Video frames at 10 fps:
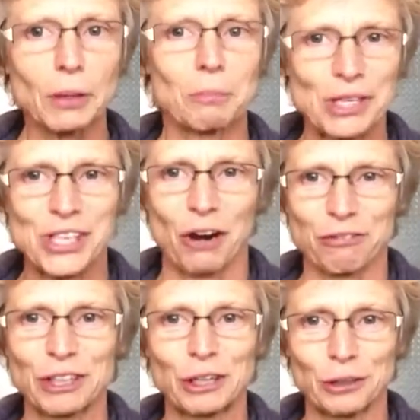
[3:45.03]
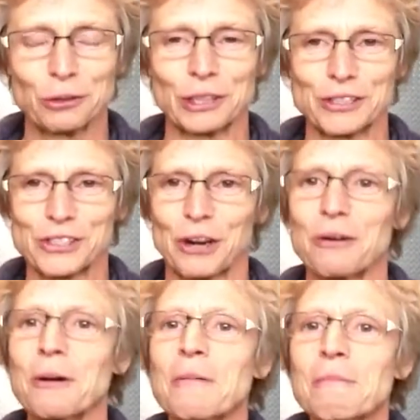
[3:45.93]
myself included.
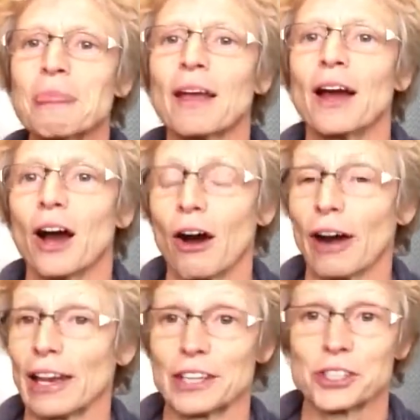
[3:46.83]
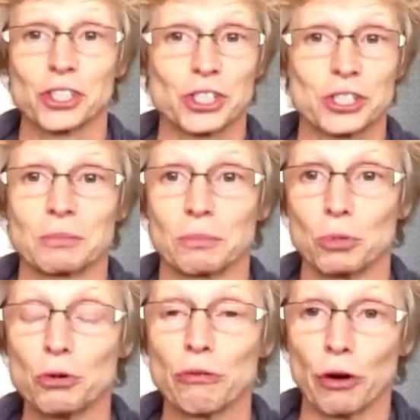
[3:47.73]
So, all right, let's just
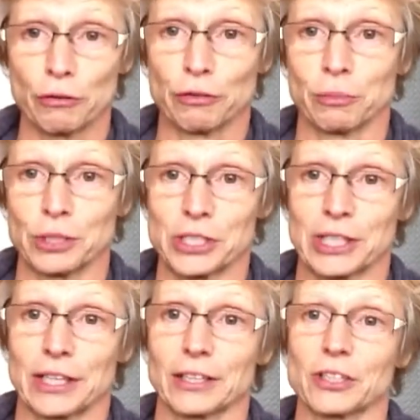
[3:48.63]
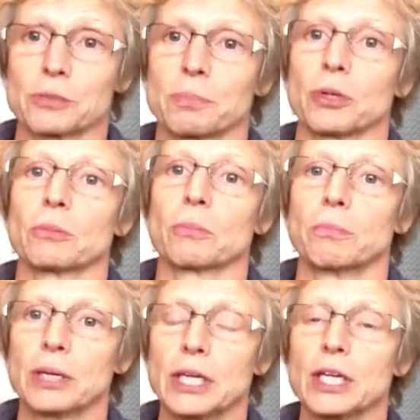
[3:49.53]
move on from this, ladies, but
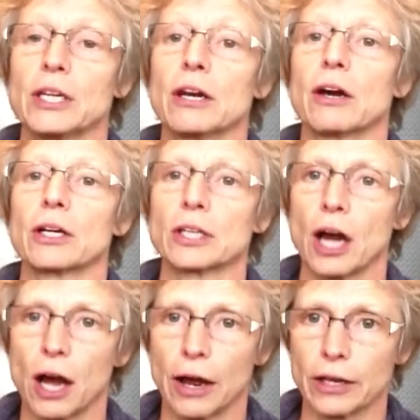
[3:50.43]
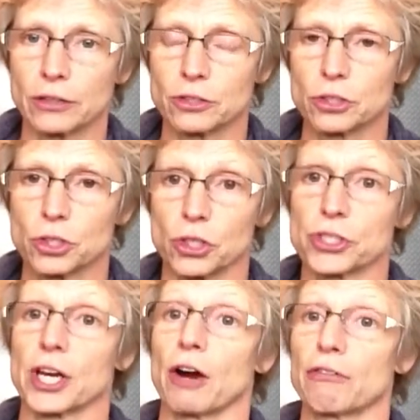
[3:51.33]
be kind to
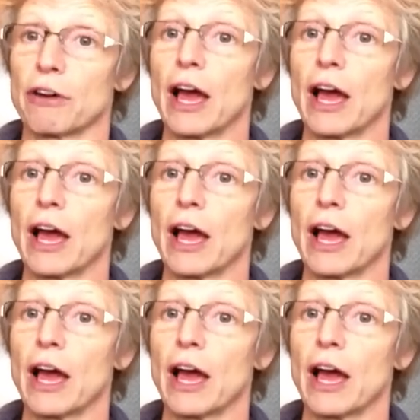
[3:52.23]
yourself.